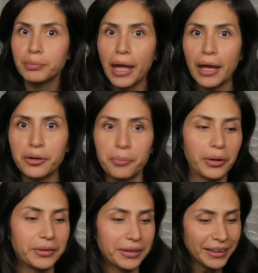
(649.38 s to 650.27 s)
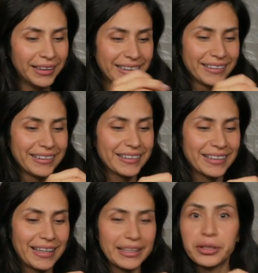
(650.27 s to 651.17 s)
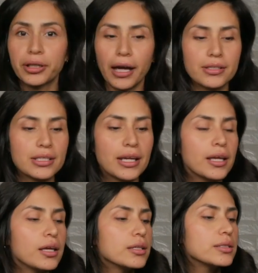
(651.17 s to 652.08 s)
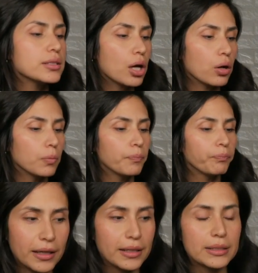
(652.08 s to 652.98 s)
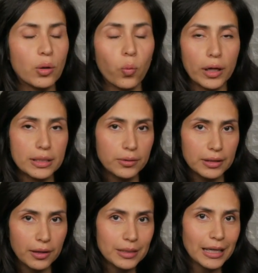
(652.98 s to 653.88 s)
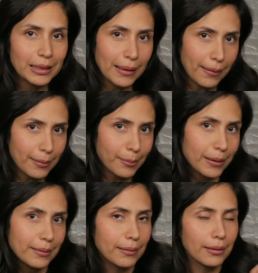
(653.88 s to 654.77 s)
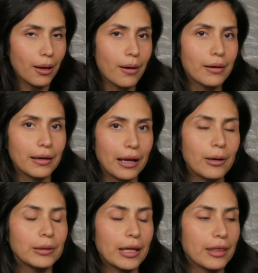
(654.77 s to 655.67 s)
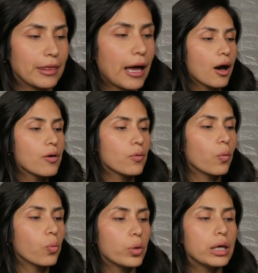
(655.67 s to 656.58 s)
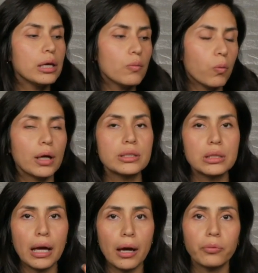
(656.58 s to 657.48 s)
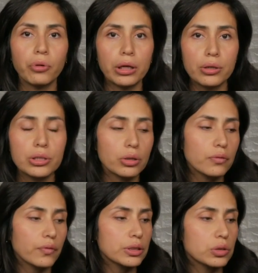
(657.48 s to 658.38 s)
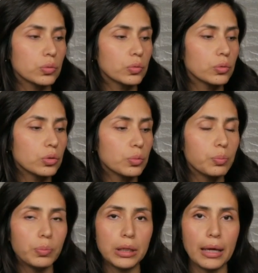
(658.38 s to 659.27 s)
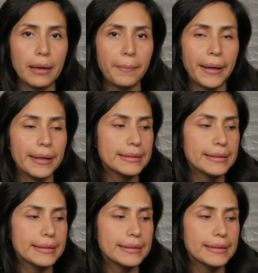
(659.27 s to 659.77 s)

and your builder. Okay, good catch. So once those nails get long, we're in a long nail length now. We want to upgrade our service to be a base